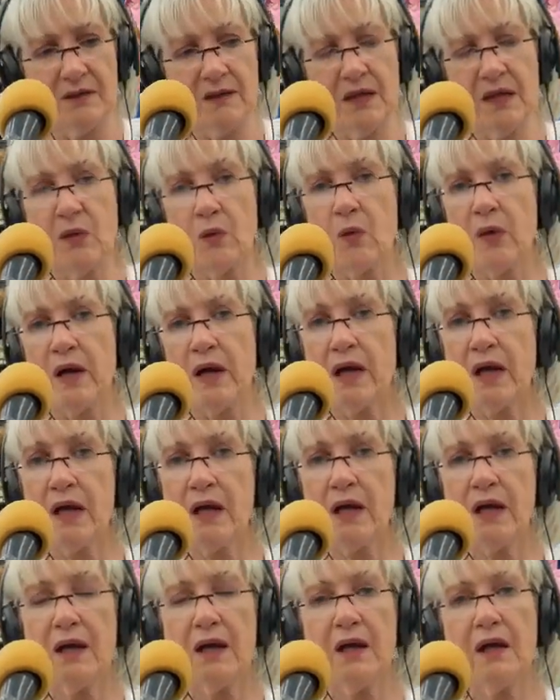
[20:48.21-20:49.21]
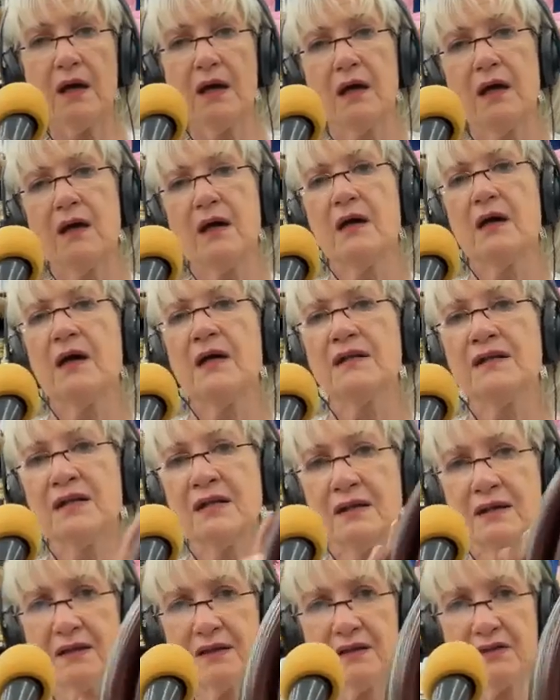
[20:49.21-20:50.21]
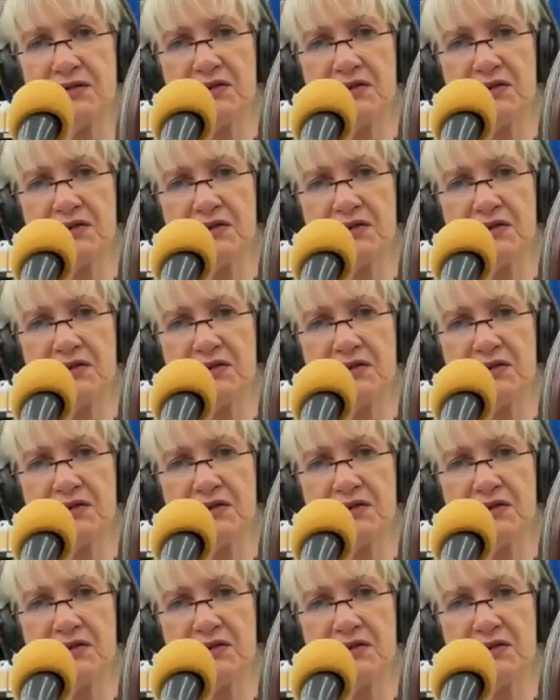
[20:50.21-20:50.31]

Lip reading: They weigh a ton,